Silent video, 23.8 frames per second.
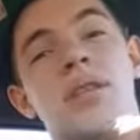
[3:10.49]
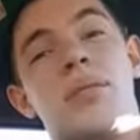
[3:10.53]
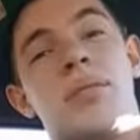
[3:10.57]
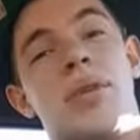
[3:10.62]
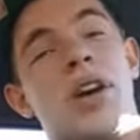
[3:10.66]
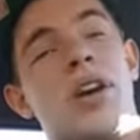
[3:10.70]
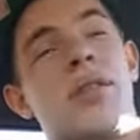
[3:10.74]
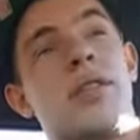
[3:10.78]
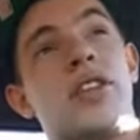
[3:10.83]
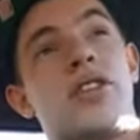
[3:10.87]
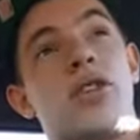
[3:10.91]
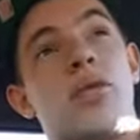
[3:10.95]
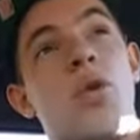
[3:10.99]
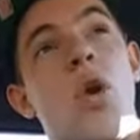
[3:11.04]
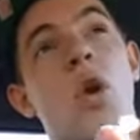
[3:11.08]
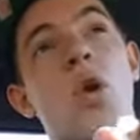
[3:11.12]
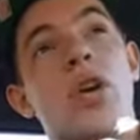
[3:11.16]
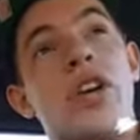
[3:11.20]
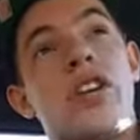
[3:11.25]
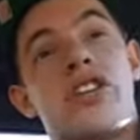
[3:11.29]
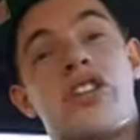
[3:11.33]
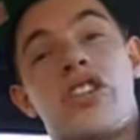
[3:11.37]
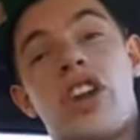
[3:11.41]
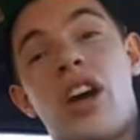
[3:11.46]
But it's a
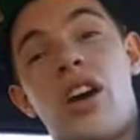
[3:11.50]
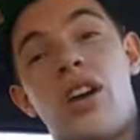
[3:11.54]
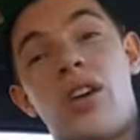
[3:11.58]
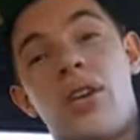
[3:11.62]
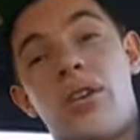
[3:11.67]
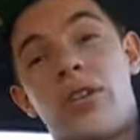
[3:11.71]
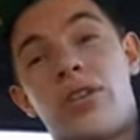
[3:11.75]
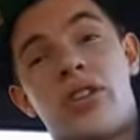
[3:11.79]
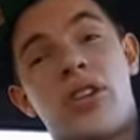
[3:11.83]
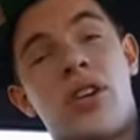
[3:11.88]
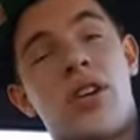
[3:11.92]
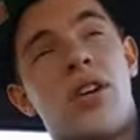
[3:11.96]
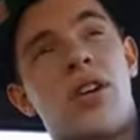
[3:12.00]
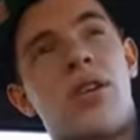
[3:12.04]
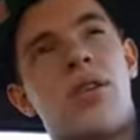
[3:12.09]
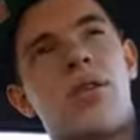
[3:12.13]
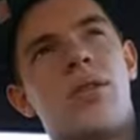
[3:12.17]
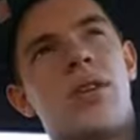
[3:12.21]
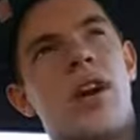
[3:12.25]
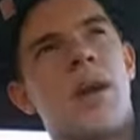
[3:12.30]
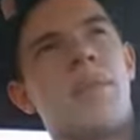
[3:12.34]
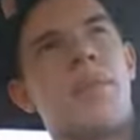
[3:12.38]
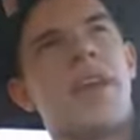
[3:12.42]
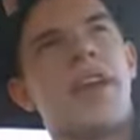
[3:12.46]
rolling shell, so
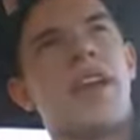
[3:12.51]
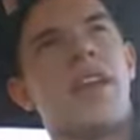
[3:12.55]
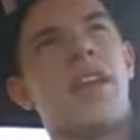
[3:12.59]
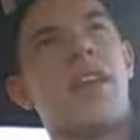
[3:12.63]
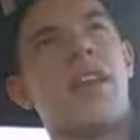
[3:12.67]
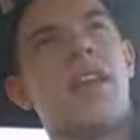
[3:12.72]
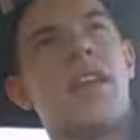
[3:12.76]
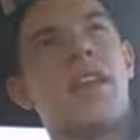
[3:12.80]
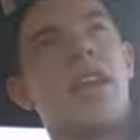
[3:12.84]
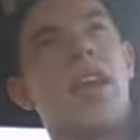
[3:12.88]
I mean,